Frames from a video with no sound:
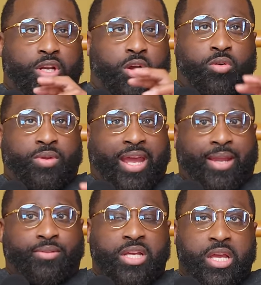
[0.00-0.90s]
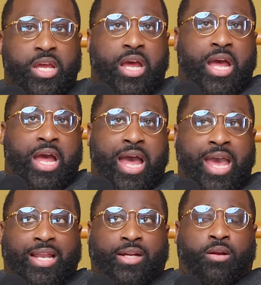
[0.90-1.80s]
of the home games, I
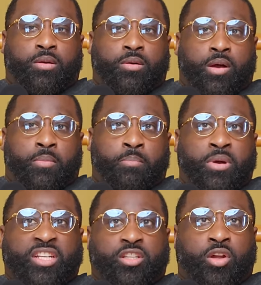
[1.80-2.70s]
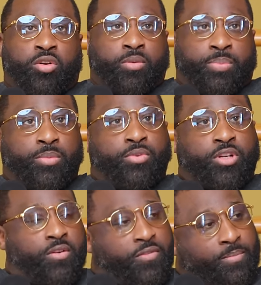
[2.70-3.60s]
had like a busload of people
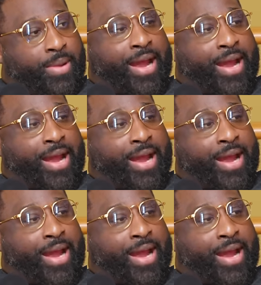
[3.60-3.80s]
come from